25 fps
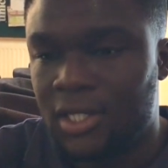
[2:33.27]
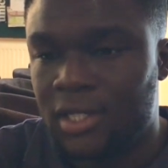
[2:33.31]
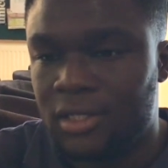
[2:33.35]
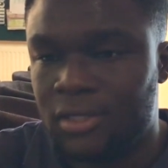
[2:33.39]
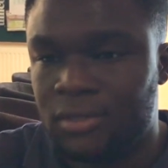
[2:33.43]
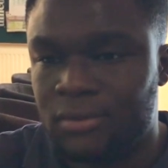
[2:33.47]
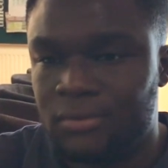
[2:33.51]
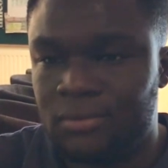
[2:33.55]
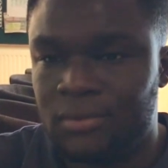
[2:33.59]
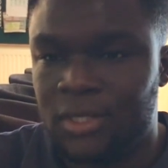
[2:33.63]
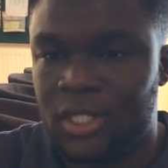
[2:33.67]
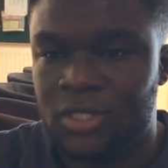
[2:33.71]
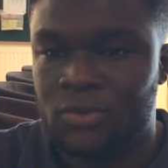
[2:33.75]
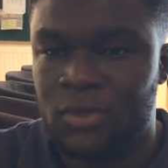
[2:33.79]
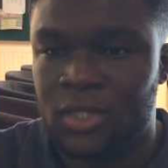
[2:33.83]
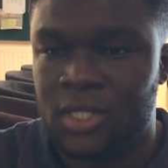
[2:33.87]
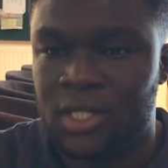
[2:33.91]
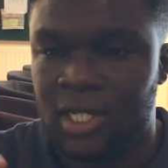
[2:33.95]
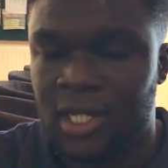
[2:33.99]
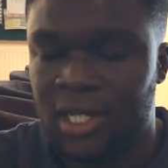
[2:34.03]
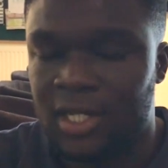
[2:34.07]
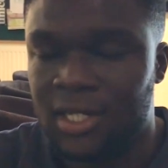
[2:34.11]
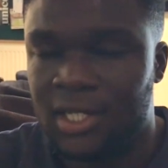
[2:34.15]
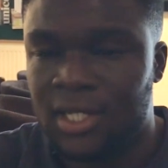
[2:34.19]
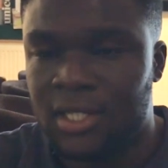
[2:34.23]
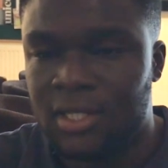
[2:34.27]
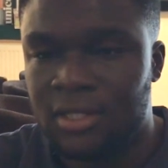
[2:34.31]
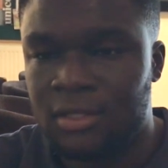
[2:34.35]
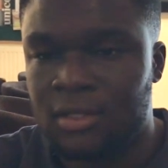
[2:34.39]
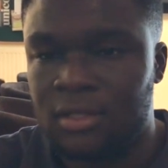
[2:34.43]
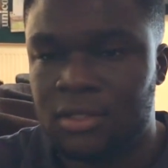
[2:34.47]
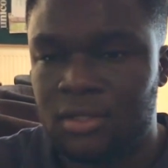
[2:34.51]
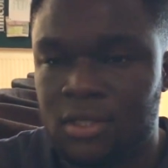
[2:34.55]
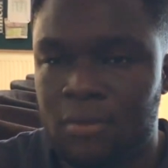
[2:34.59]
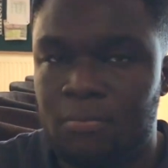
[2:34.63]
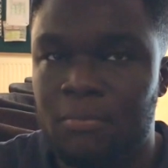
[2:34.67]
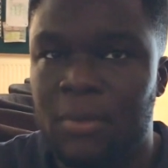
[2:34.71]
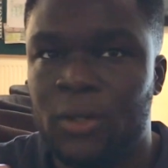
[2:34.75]
And that's why you kind of get
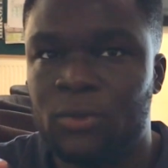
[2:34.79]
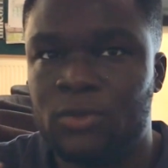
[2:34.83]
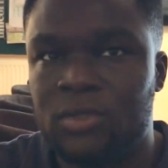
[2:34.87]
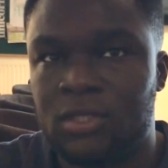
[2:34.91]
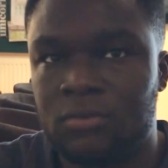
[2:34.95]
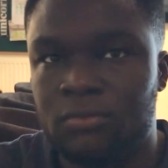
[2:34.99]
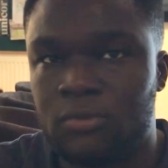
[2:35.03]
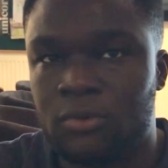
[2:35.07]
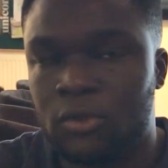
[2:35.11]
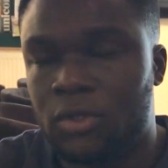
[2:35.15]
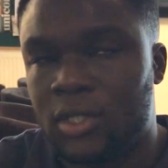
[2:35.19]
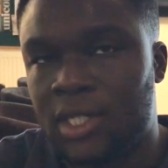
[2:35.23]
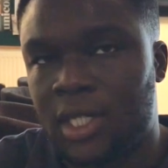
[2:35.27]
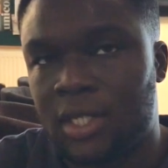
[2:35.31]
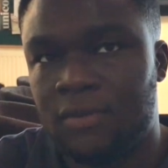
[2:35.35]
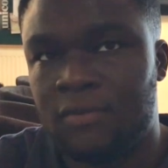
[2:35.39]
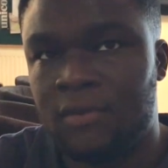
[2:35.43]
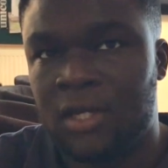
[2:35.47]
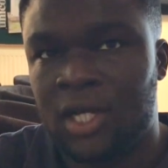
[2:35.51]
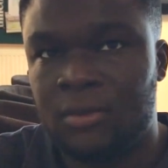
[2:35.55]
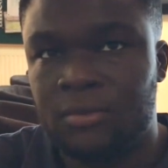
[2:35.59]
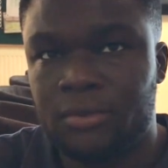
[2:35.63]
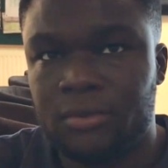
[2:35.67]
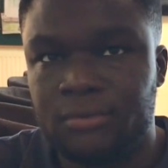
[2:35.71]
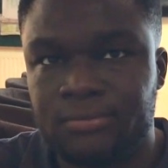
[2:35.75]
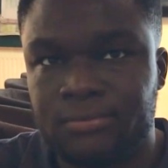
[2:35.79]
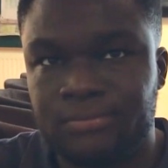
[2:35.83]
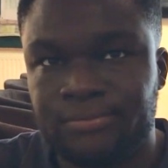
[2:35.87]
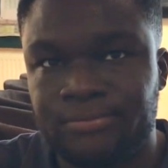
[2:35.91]
the melting pot kind of vibe.